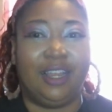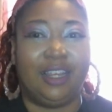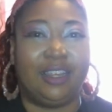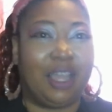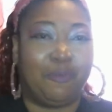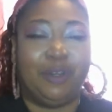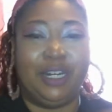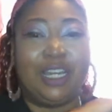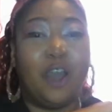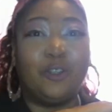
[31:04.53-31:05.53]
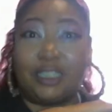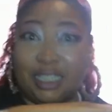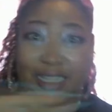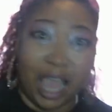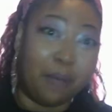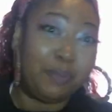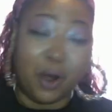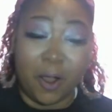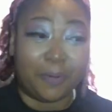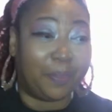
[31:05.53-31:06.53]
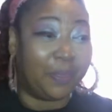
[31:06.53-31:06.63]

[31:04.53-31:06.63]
like when it goes to that part,